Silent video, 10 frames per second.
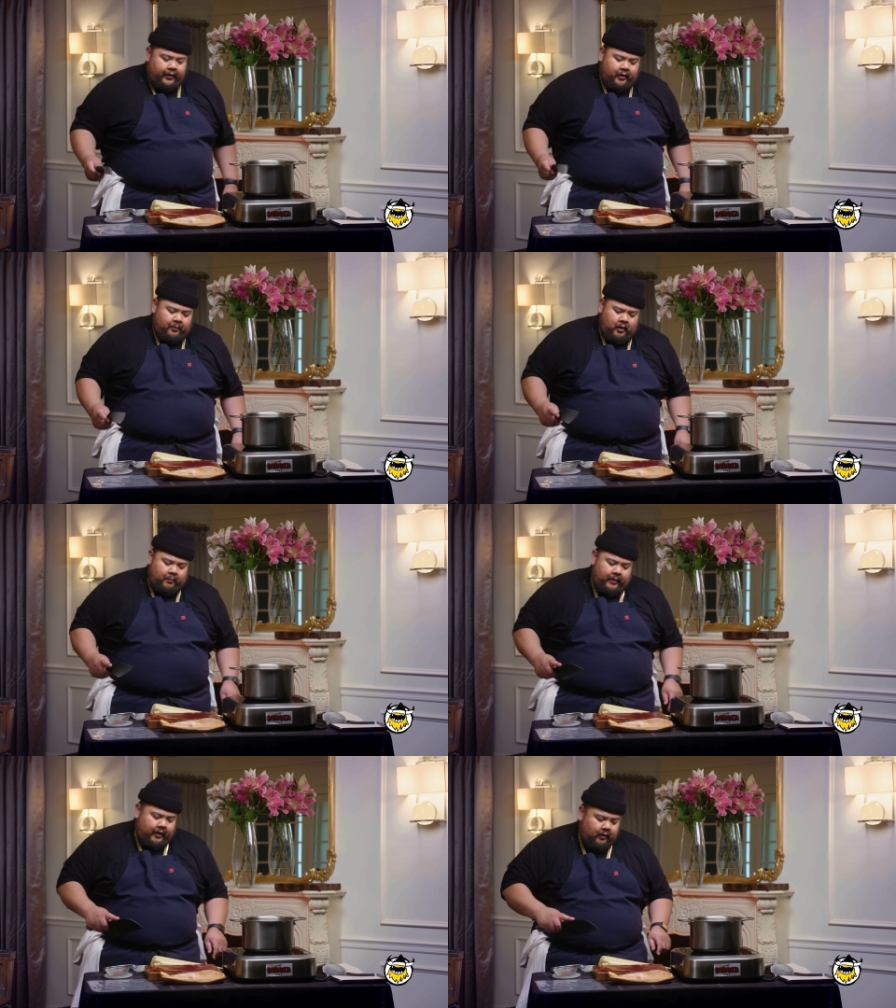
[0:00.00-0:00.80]
I it? I think I'm gonna
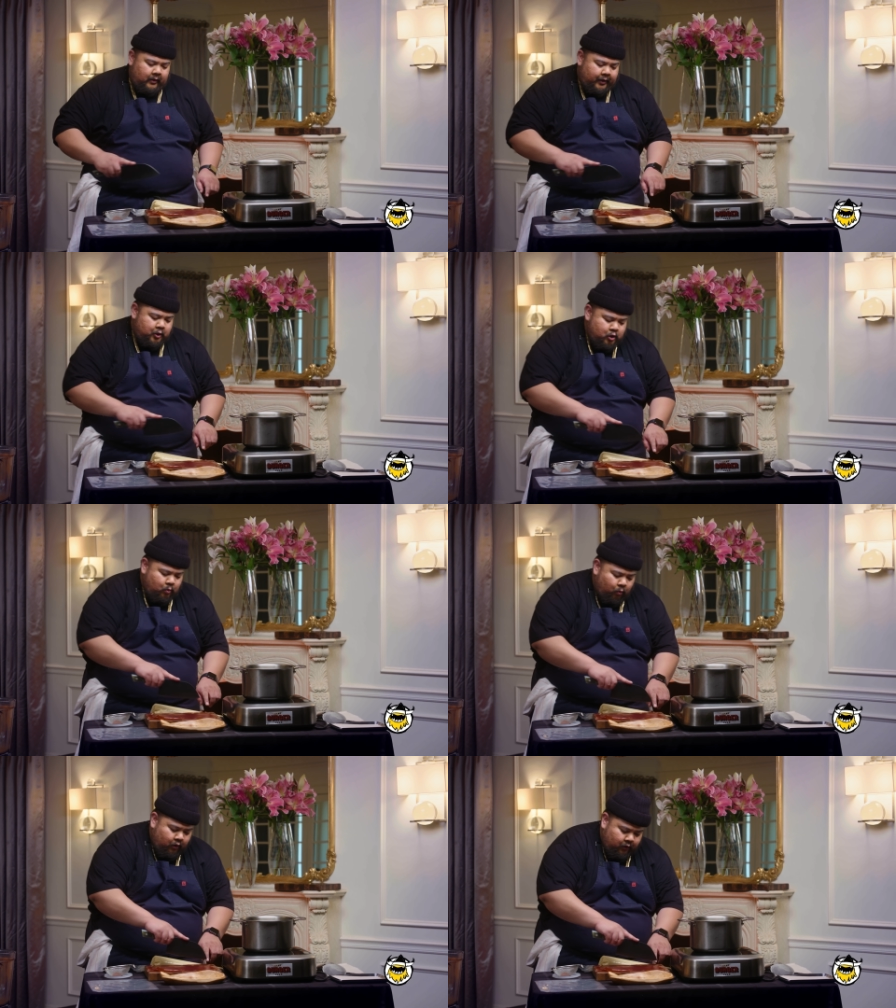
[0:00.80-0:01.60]
make like
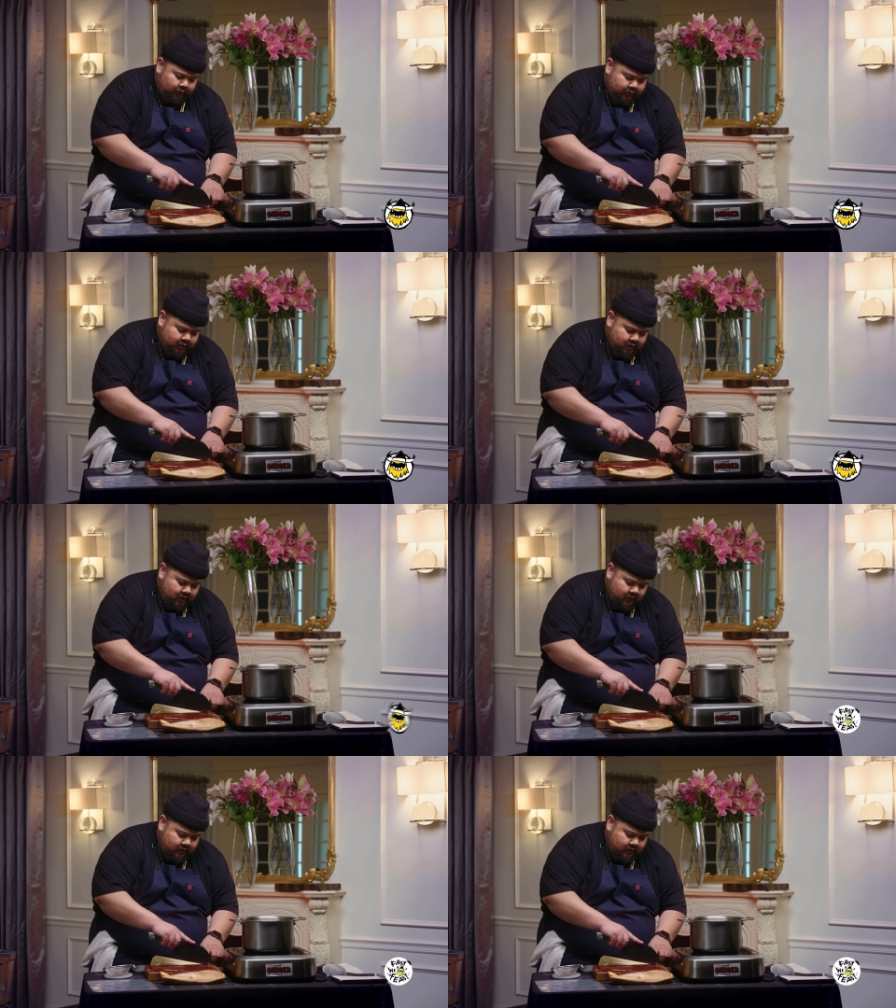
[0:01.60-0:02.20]
swirls.